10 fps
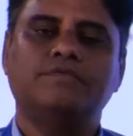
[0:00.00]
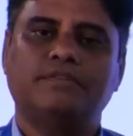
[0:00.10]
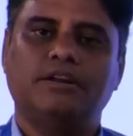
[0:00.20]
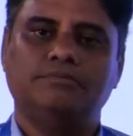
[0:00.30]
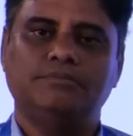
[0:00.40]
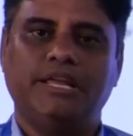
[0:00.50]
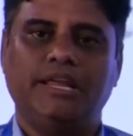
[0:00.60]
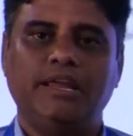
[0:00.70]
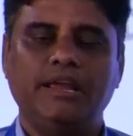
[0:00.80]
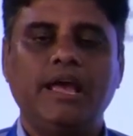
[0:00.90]
from
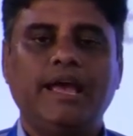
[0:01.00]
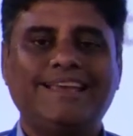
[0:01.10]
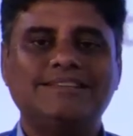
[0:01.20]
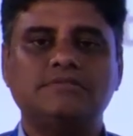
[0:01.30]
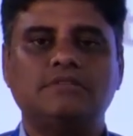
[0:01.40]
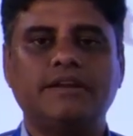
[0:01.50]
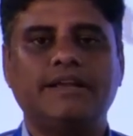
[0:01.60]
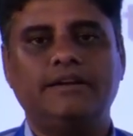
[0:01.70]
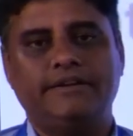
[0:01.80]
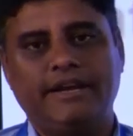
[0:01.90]
the
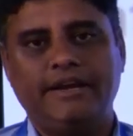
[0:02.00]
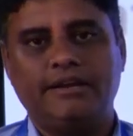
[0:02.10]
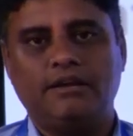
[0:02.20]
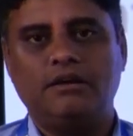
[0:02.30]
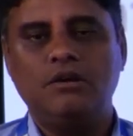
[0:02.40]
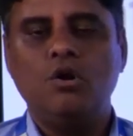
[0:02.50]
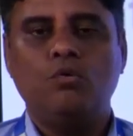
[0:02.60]
historical data